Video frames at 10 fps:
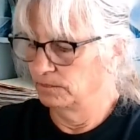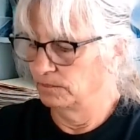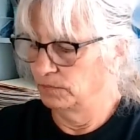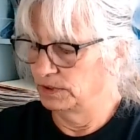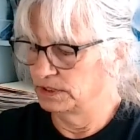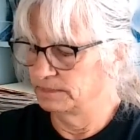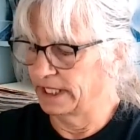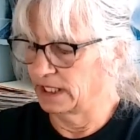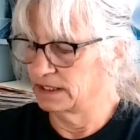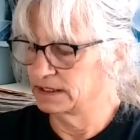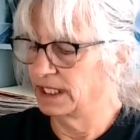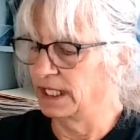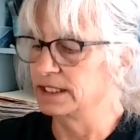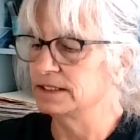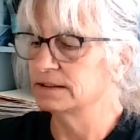Put this back in its
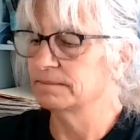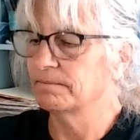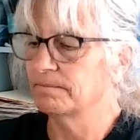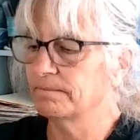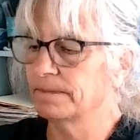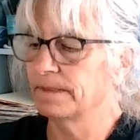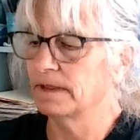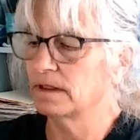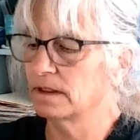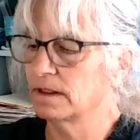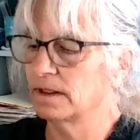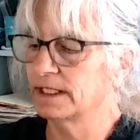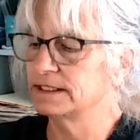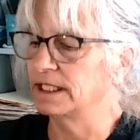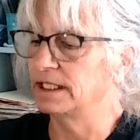case. Like I
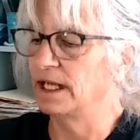said,